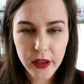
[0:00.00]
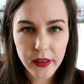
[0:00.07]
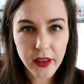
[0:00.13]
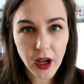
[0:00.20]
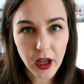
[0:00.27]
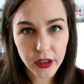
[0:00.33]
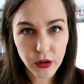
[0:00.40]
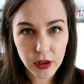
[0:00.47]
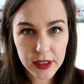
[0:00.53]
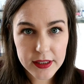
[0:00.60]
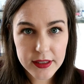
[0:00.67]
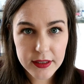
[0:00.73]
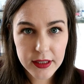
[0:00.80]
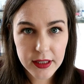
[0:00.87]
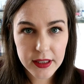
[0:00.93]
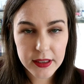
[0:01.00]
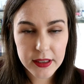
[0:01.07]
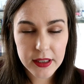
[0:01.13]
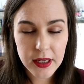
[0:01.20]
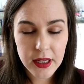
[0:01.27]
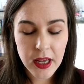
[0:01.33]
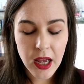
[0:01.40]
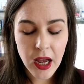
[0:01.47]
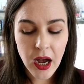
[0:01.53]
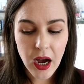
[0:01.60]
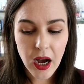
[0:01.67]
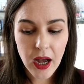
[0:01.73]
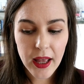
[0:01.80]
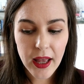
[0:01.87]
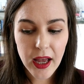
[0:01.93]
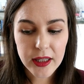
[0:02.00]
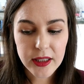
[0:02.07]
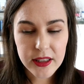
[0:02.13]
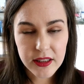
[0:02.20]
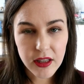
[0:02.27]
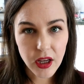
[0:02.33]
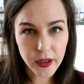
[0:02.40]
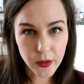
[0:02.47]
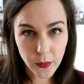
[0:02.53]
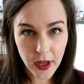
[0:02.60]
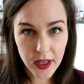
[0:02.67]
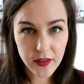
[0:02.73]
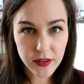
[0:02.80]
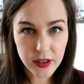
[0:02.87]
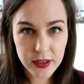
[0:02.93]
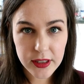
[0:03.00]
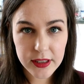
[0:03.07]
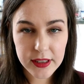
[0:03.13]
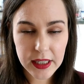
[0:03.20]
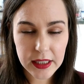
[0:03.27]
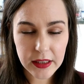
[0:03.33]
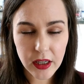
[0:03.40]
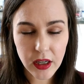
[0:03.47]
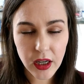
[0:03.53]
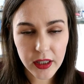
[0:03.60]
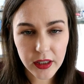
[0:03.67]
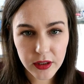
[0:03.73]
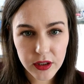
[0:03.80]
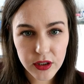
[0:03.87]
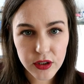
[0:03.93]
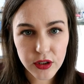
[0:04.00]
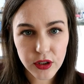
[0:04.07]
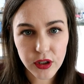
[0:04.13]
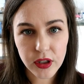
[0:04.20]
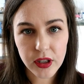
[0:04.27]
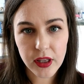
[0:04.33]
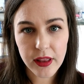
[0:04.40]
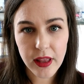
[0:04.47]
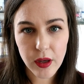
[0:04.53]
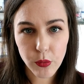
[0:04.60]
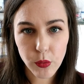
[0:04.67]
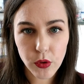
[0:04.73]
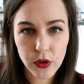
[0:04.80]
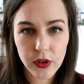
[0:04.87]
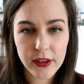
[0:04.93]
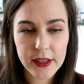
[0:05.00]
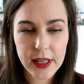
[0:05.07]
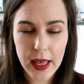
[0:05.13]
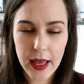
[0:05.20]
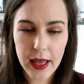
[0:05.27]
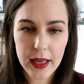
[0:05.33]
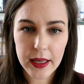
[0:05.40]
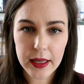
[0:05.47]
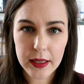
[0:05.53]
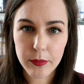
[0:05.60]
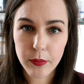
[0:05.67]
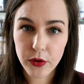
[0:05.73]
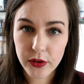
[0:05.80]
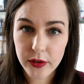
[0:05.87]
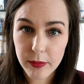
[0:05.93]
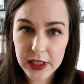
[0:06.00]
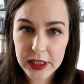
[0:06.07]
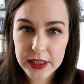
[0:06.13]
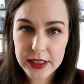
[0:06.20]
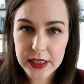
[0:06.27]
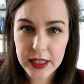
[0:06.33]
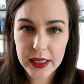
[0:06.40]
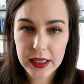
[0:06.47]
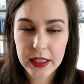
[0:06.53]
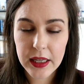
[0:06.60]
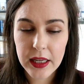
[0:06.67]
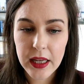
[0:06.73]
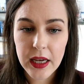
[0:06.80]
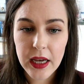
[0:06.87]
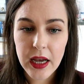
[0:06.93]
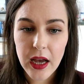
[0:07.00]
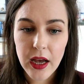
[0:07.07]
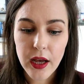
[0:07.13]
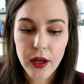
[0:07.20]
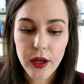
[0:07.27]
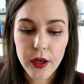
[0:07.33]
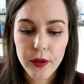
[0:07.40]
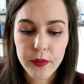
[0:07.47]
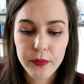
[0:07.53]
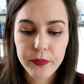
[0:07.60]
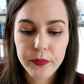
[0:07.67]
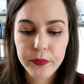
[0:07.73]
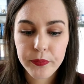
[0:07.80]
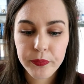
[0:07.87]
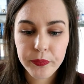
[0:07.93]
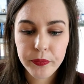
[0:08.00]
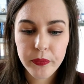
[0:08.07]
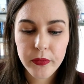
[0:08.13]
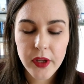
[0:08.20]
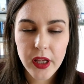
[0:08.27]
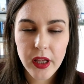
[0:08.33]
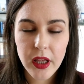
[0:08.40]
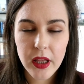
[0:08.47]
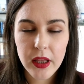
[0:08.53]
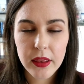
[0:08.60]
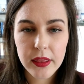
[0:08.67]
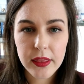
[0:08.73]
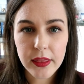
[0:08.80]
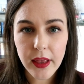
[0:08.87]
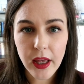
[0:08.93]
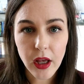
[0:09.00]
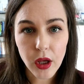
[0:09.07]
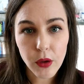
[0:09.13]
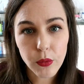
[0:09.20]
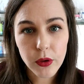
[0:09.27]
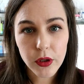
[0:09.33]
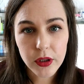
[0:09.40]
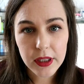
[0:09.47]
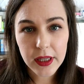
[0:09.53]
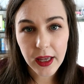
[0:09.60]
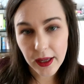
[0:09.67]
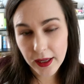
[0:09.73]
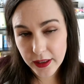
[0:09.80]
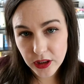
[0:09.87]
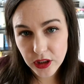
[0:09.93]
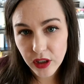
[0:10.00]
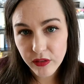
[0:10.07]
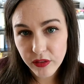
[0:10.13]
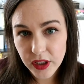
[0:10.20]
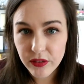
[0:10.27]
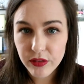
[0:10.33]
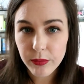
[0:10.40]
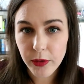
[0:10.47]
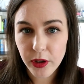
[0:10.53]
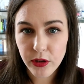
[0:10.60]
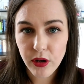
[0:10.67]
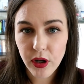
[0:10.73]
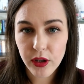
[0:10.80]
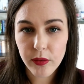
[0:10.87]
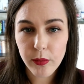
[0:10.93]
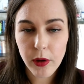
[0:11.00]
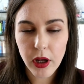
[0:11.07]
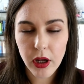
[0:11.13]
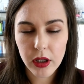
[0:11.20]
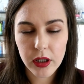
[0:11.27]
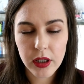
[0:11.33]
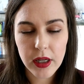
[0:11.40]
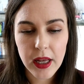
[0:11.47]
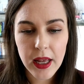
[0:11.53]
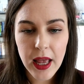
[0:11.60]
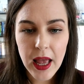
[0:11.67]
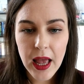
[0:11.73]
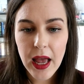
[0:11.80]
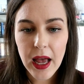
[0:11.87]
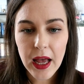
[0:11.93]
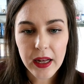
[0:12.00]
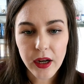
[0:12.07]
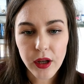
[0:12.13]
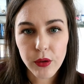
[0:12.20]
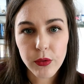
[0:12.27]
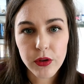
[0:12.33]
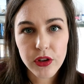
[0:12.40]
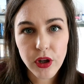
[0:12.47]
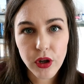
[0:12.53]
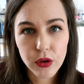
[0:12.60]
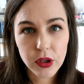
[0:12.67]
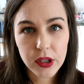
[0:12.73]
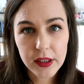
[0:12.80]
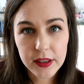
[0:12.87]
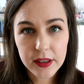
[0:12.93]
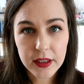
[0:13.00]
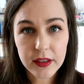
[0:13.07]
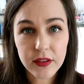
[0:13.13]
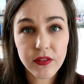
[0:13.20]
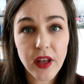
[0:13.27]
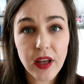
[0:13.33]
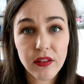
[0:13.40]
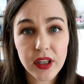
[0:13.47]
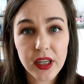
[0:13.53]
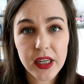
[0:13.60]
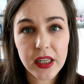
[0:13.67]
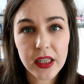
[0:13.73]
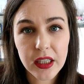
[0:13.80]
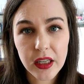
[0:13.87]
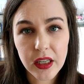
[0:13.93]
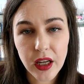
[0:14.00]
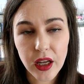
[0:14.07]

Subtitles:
I got listed, I had to sign a waiver to say that I understood that there was a possibility that I would get HIV from the transplant. And I was told this is very